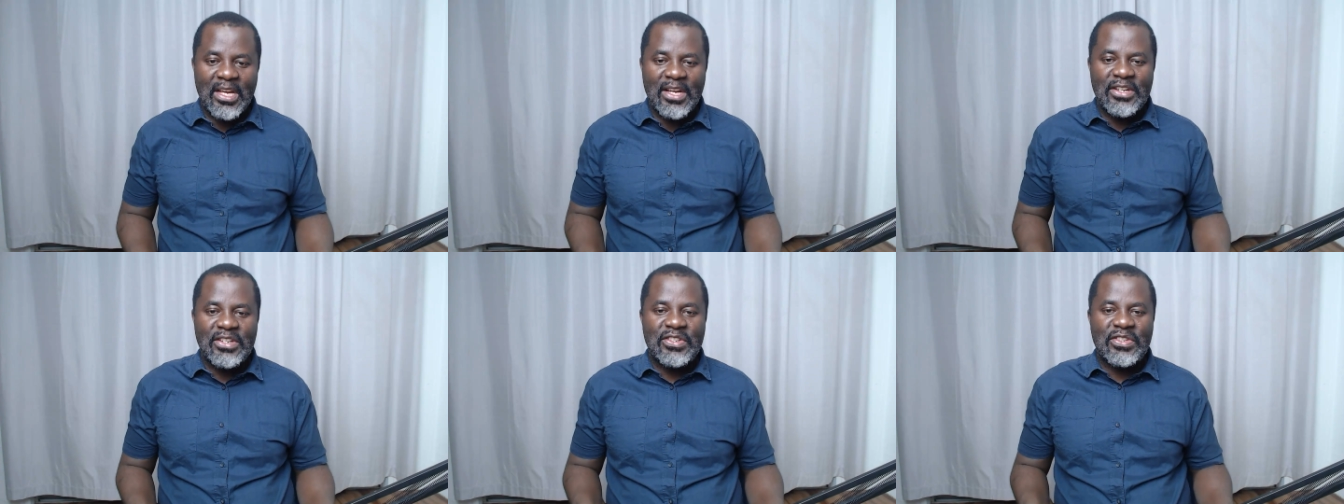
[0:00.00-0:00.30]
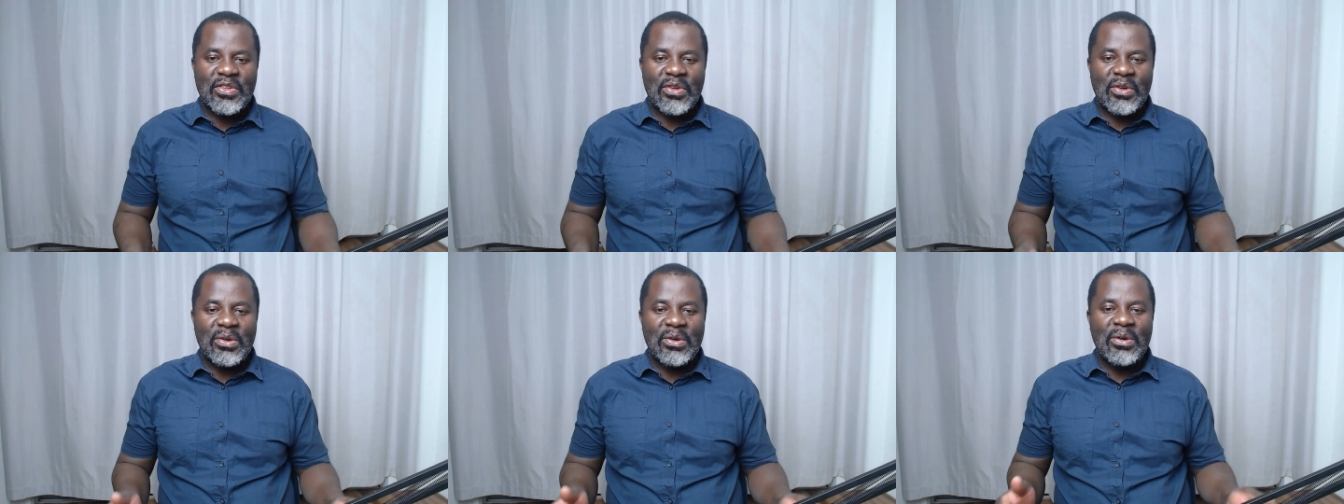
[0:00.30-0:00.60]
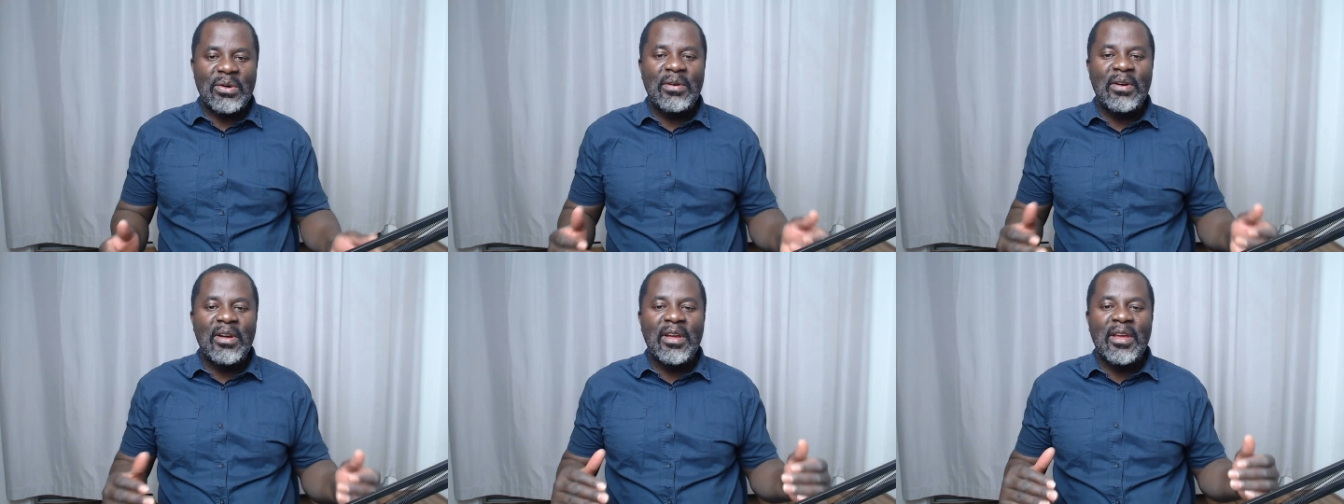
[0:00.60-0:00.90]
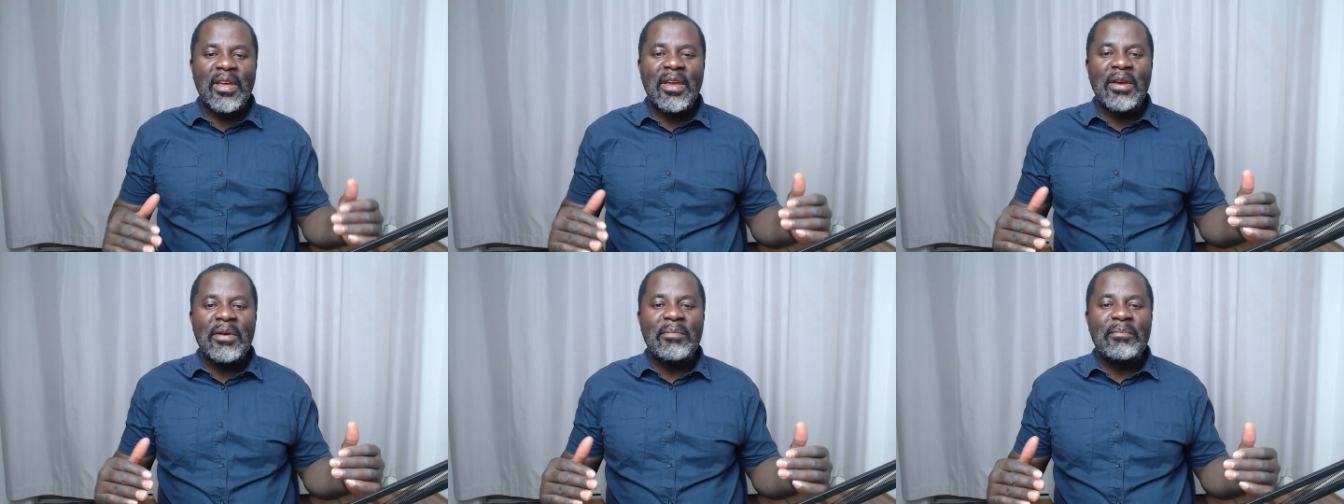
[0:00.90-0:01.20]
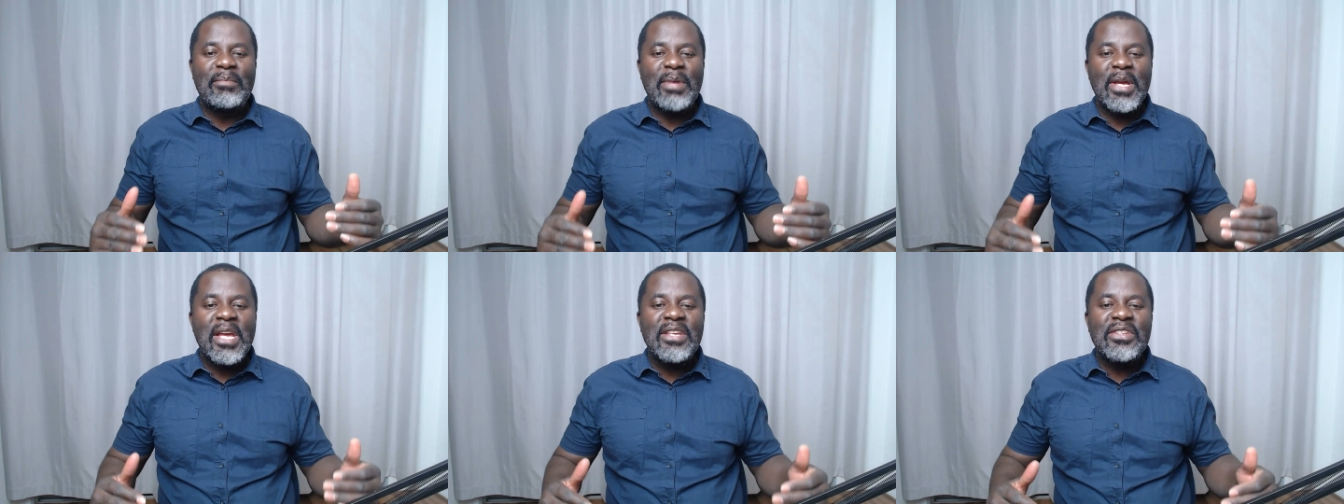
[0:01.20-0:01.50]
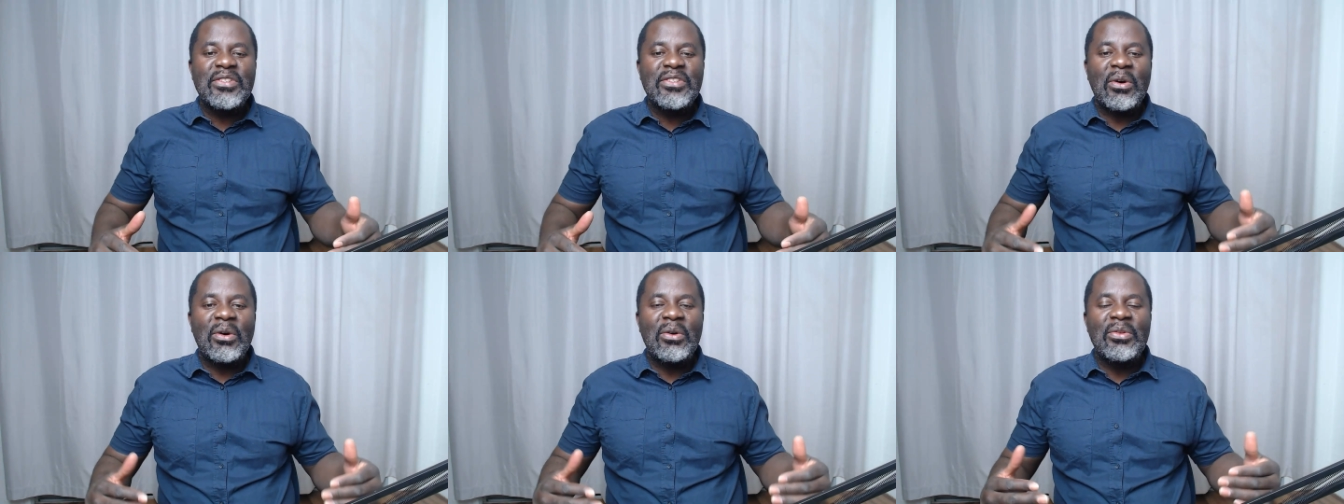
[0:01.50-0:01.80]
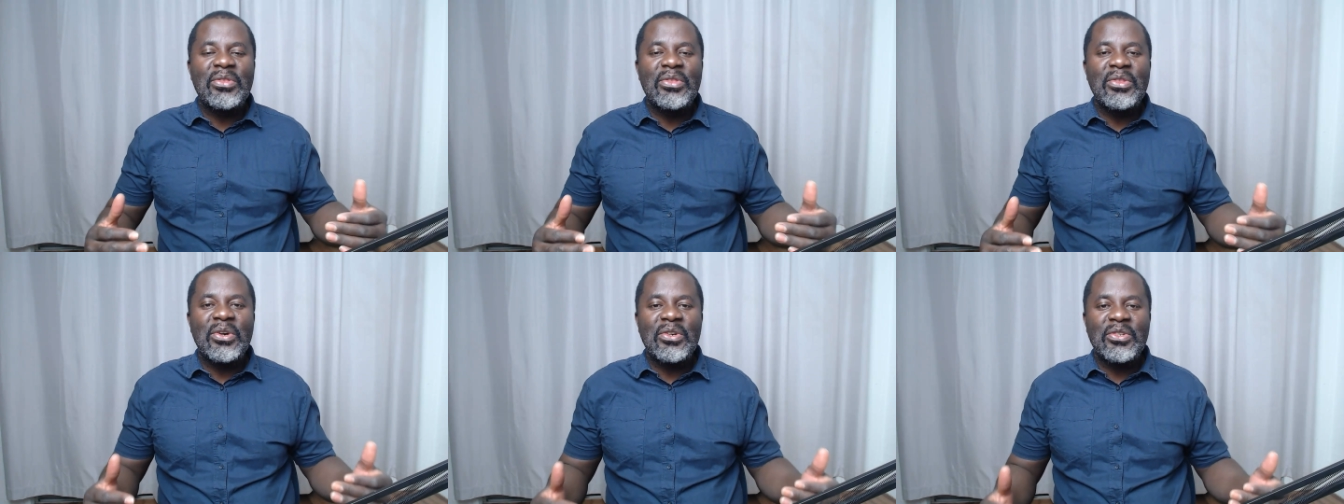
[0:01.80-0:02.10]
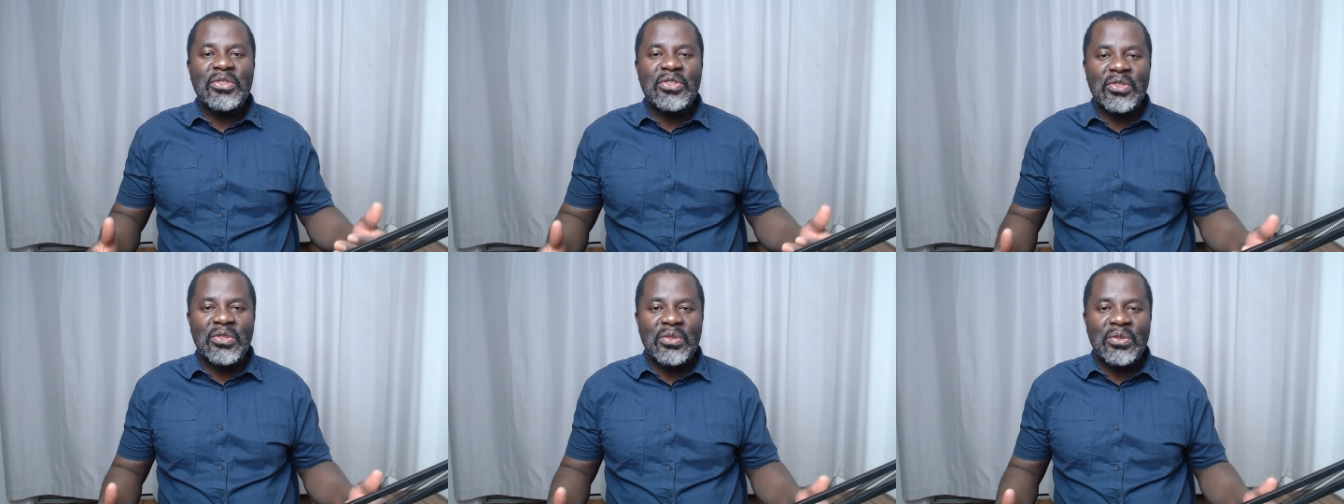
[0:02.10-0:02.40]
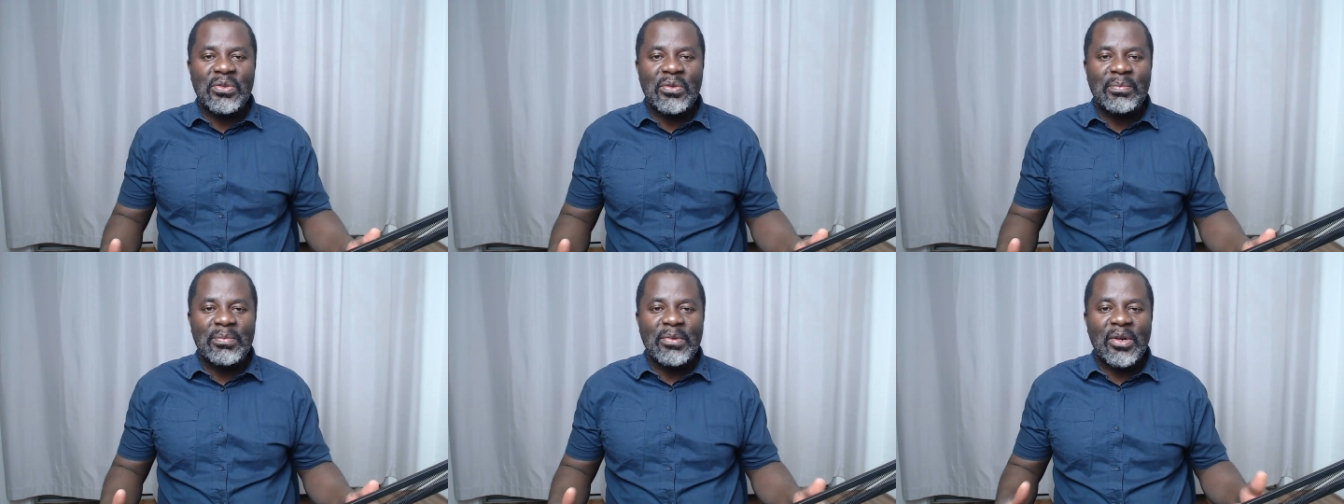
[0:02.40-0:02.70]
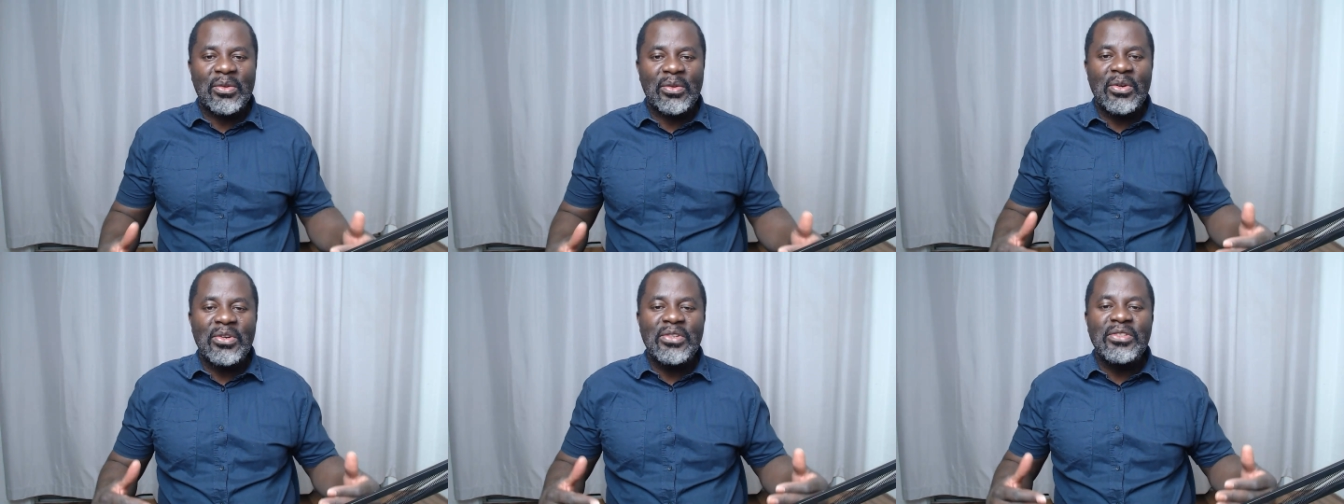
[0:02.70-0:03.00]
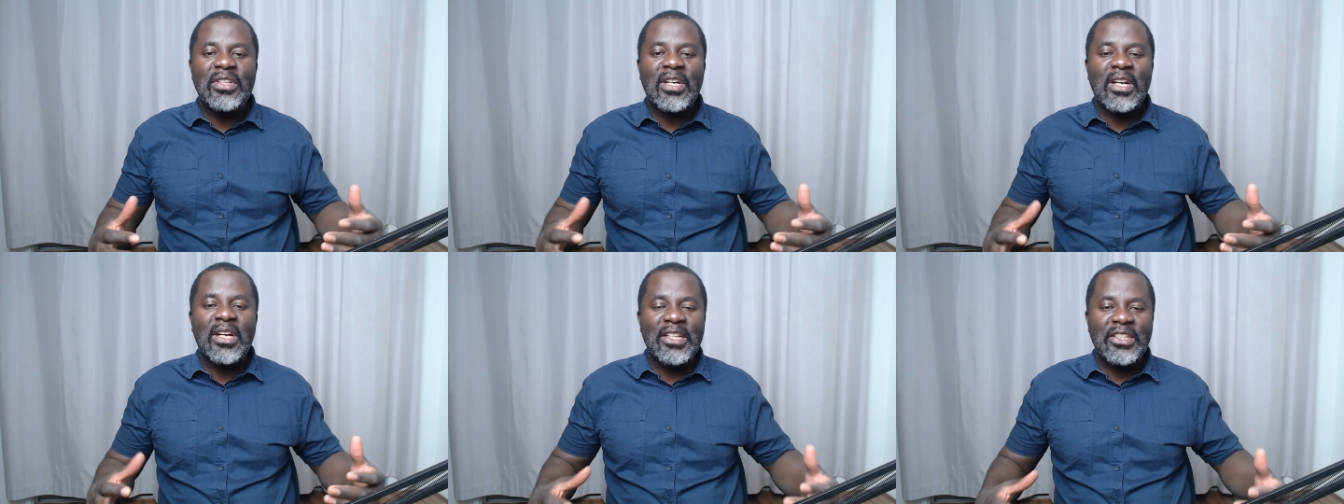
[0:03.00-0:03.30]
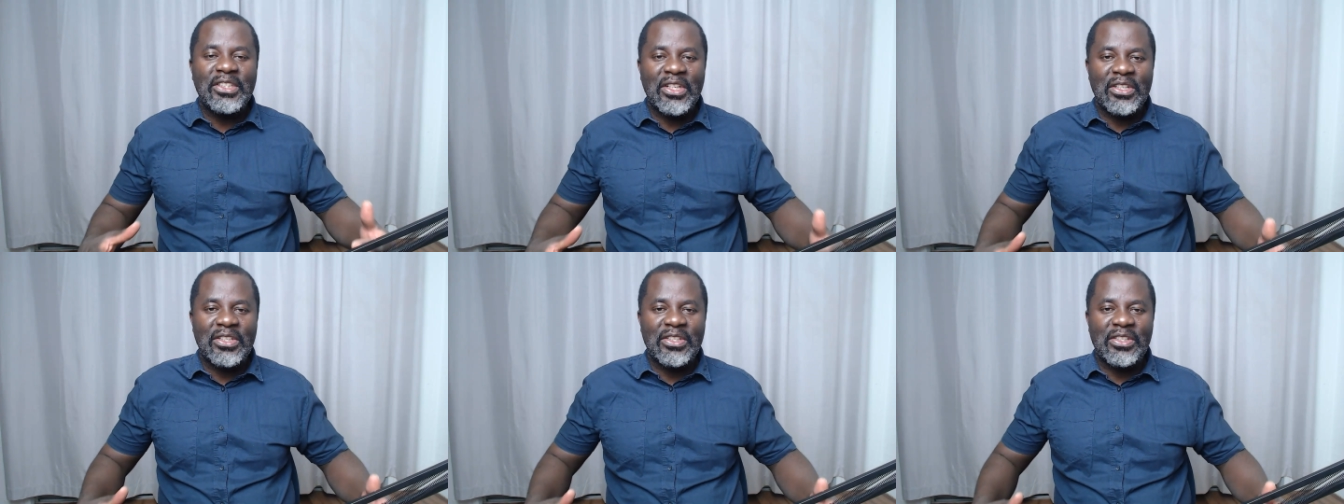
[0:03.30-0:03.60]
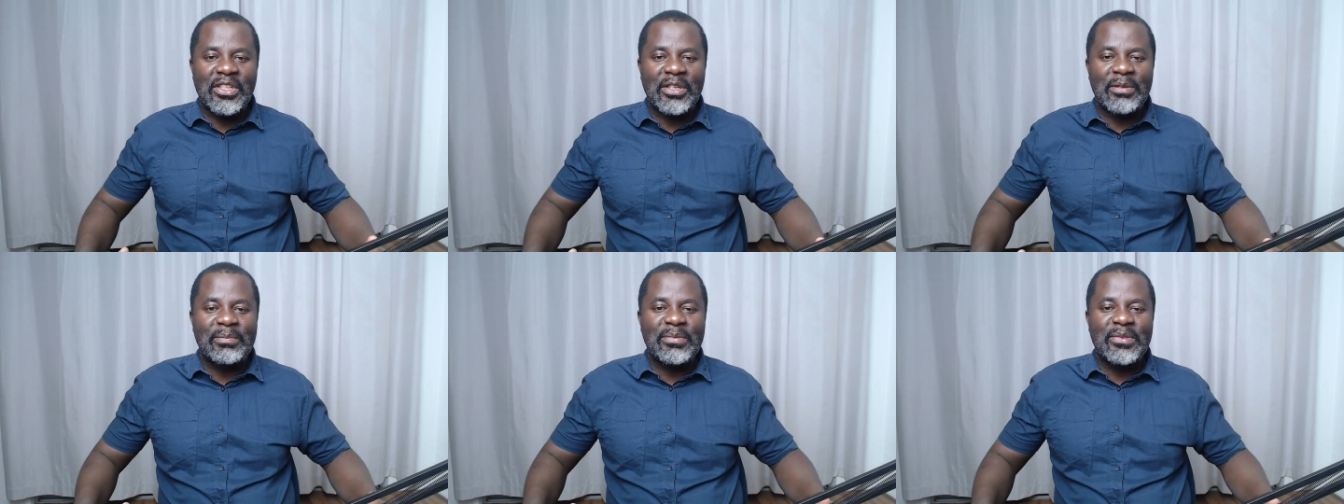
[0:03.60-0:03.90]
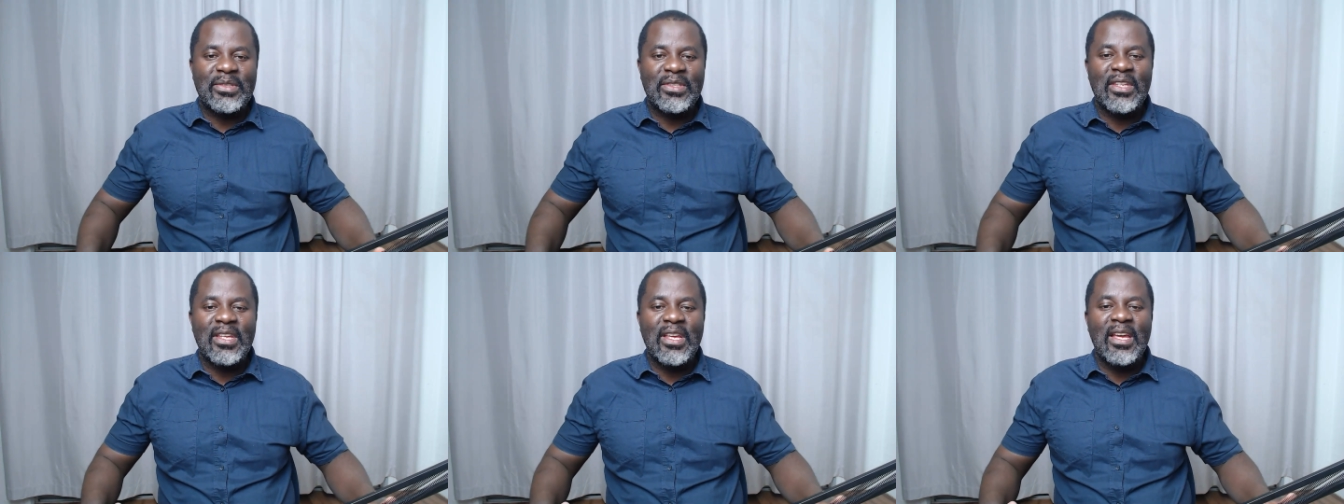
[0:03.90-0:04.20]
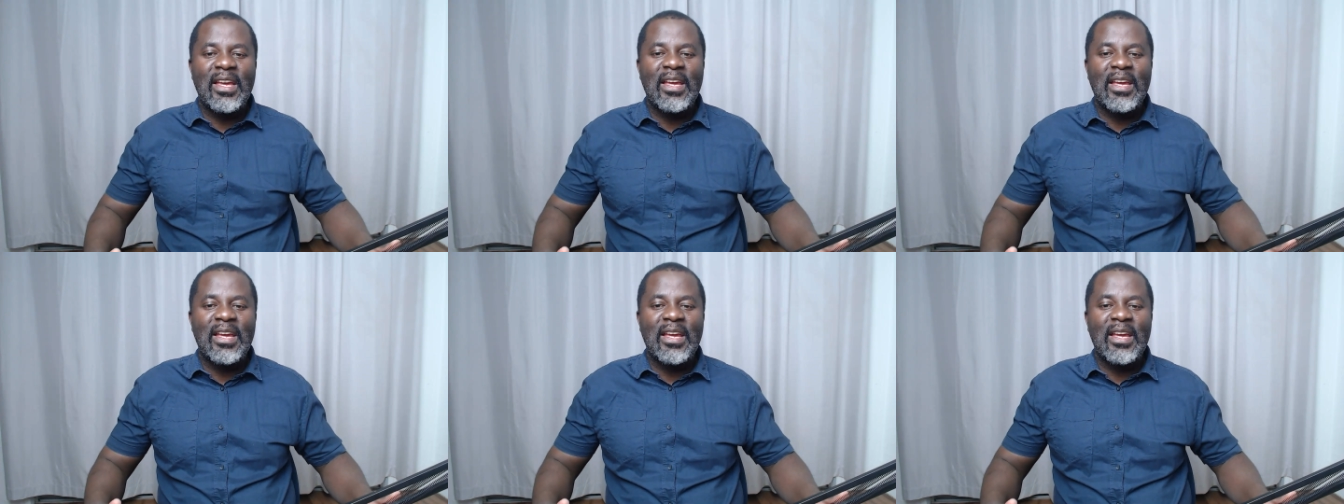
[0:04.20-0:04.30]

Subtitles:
So, based on those those relationships,